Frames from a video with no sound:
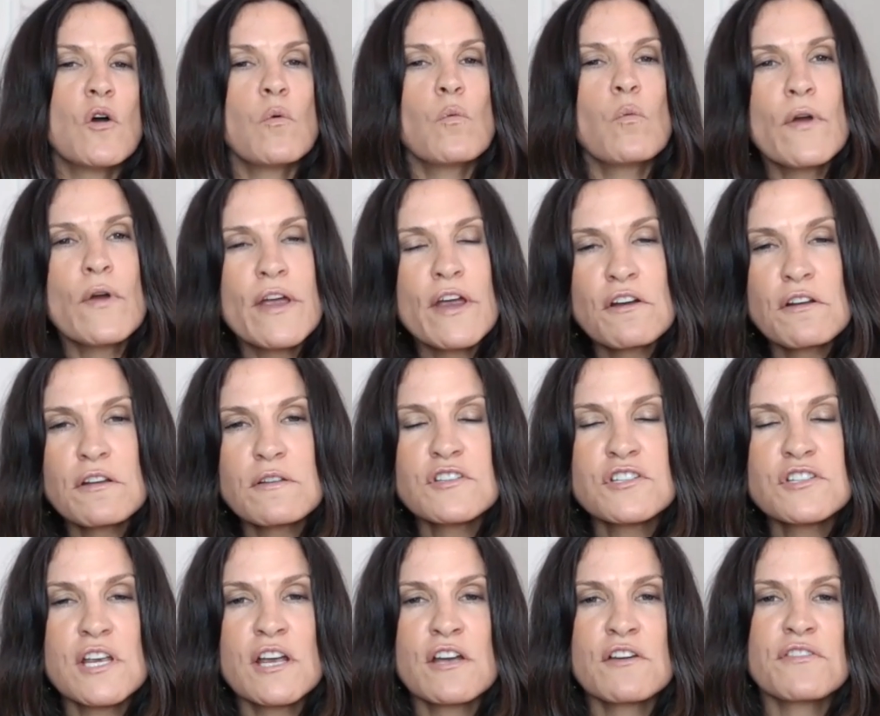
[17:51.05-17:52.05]
Where to
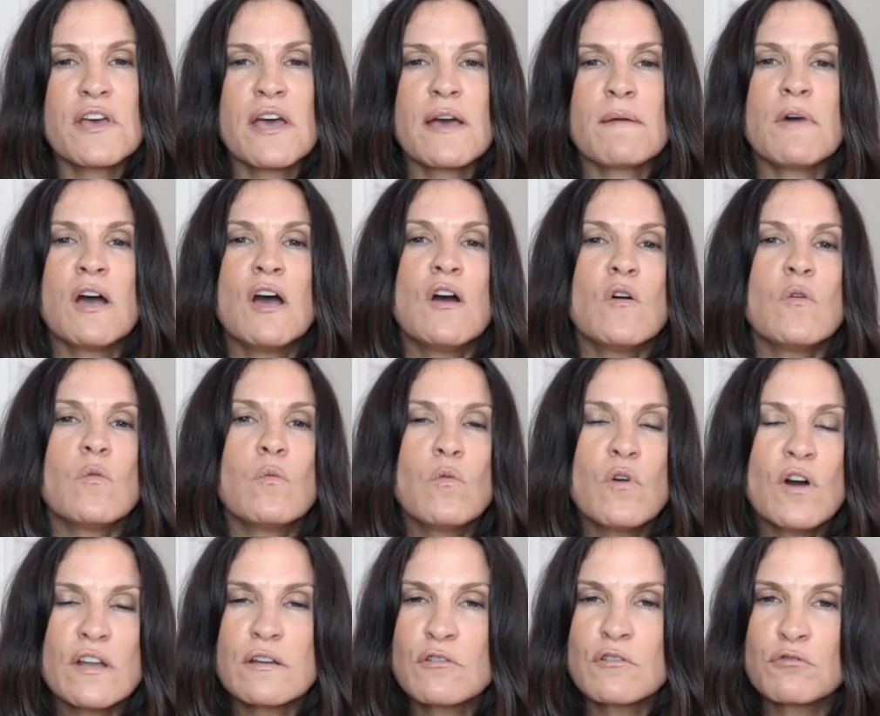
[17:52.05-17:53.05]
share them,
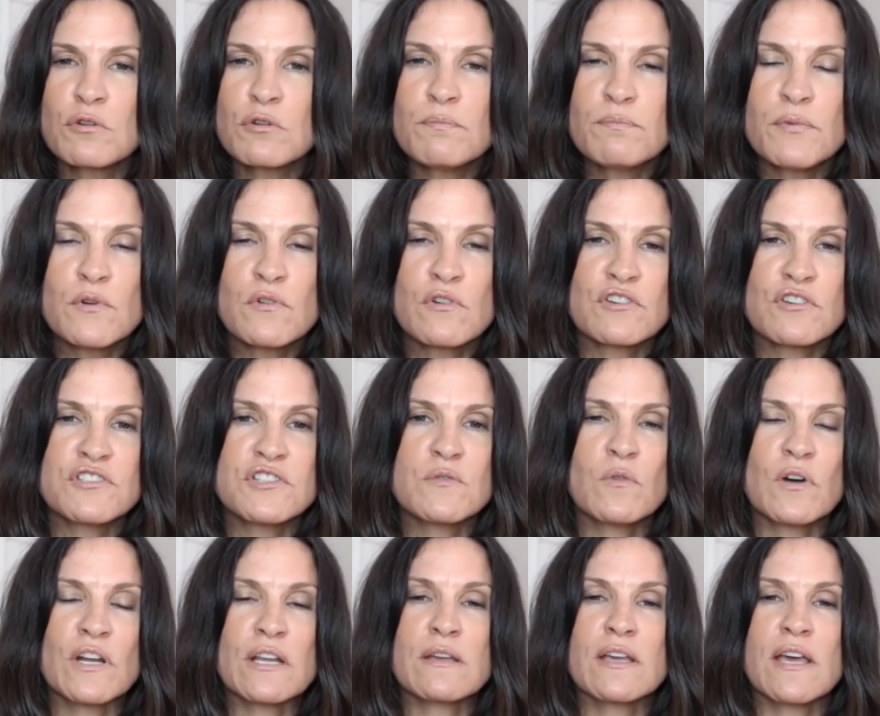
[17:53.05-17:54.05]
what group boards you
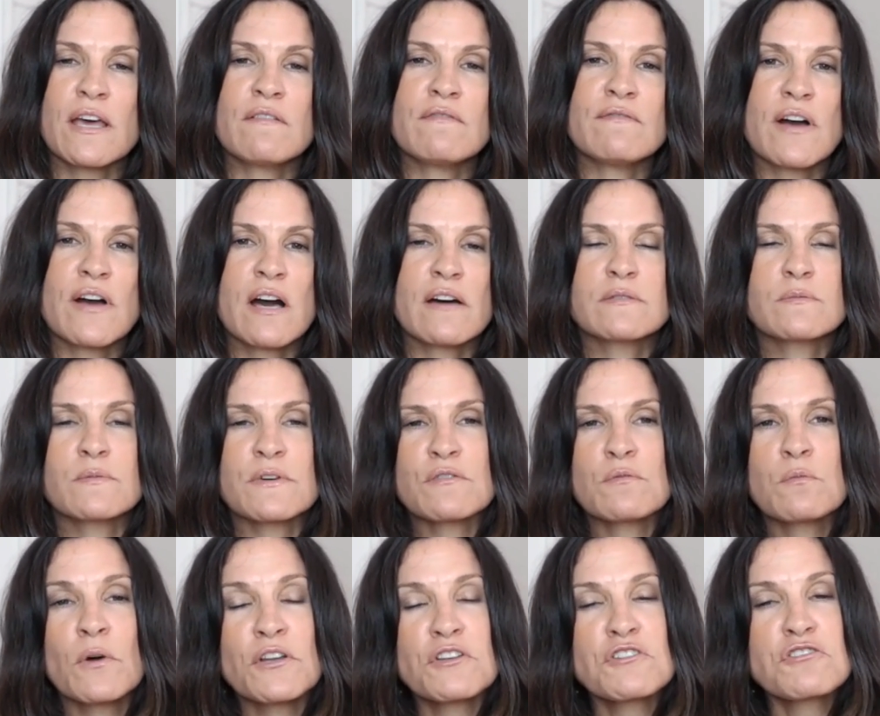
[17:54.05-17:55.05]
want to get involved with,
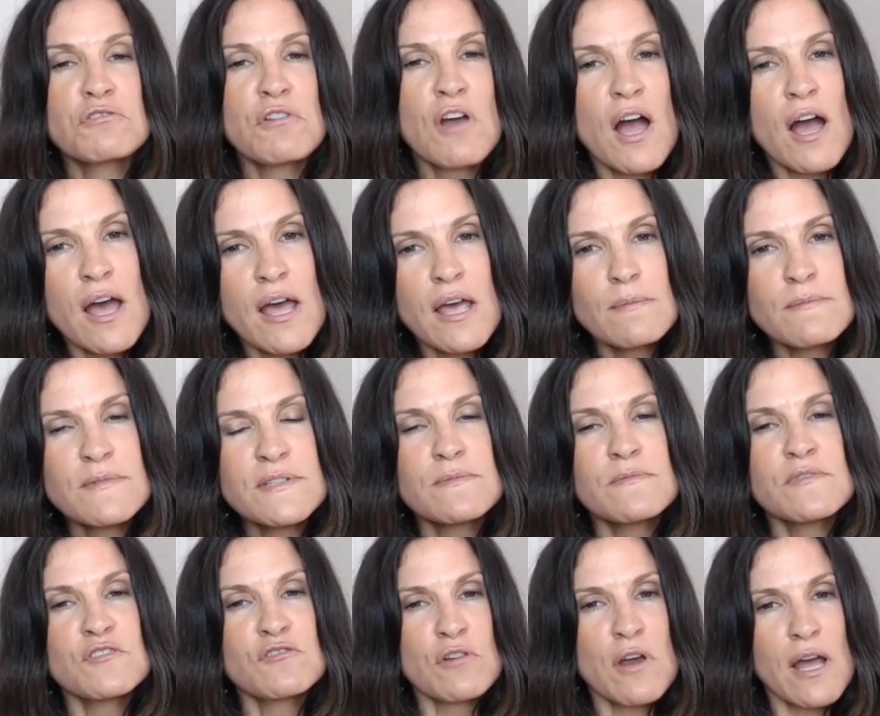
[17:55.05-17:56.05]
what tribes.
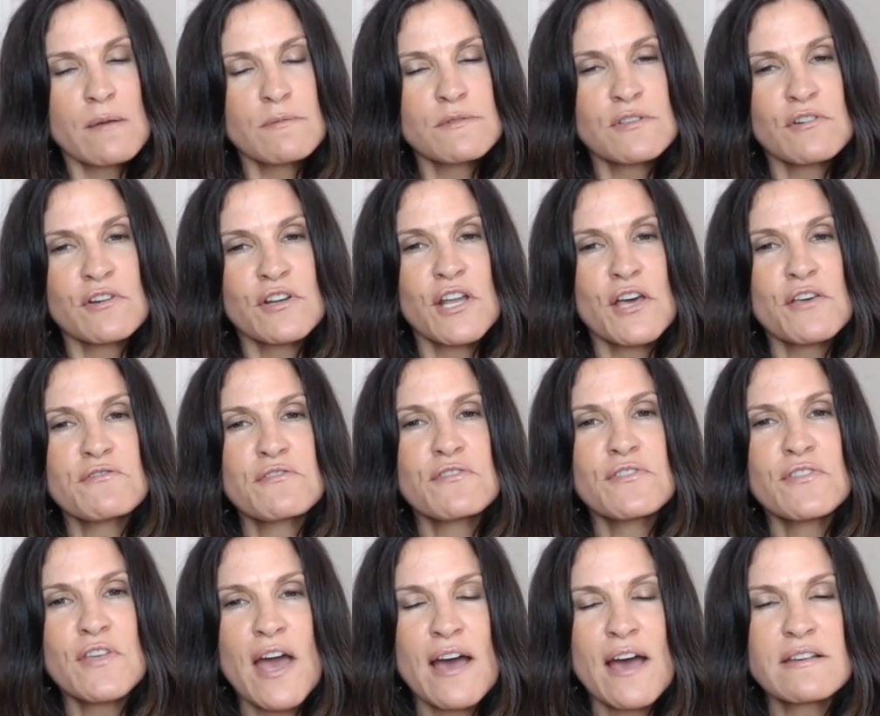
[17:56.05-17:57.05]
Tribes are another
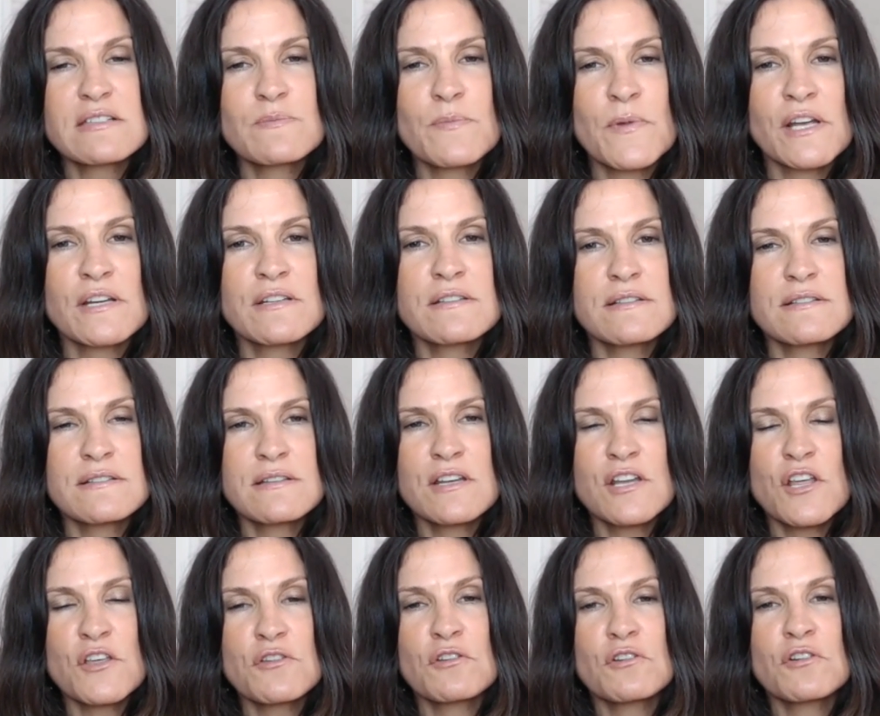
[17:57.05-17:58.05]
aspect. It's
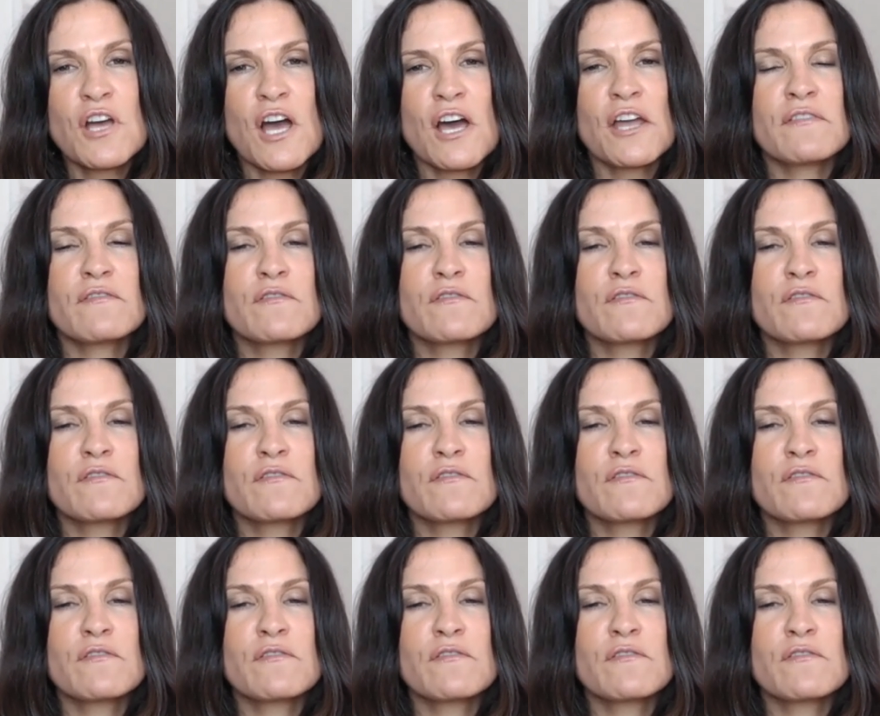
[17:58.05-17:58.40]
another kind of,